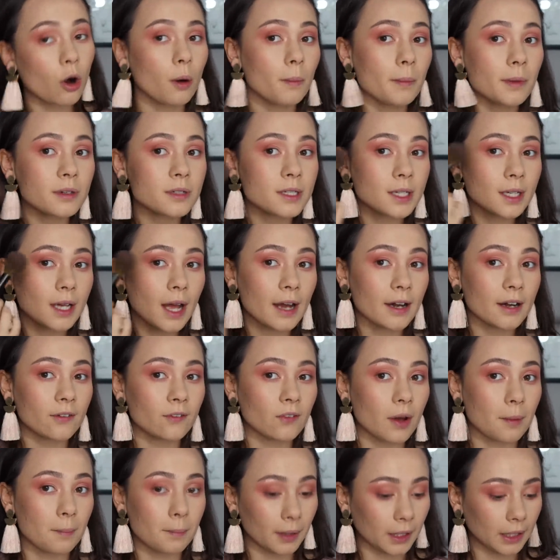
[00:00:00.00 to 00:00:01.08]
almost to kind
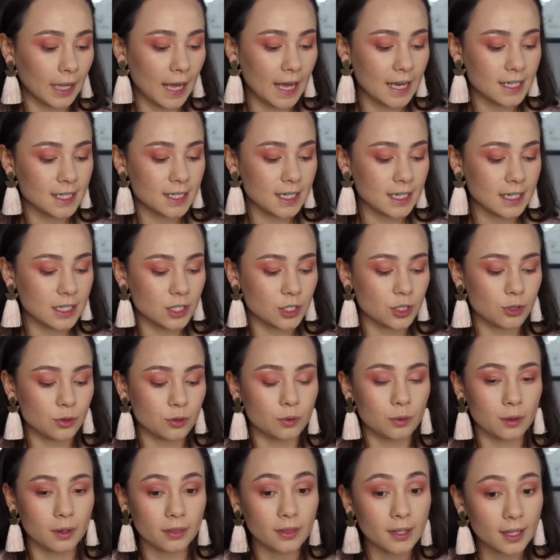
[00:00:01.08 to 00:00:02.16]
of blend
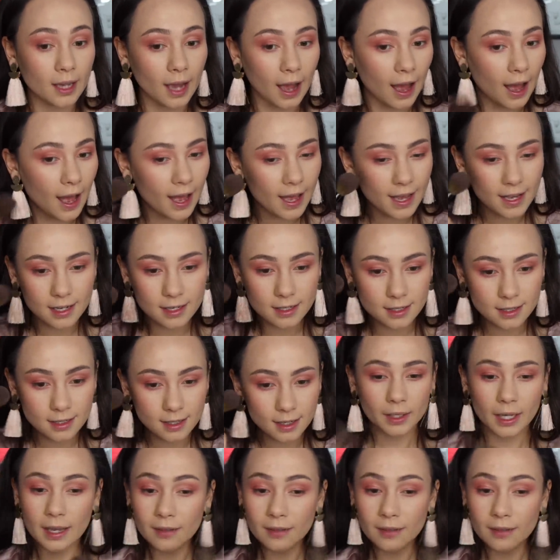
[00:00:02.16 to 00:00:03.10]
into the eyes.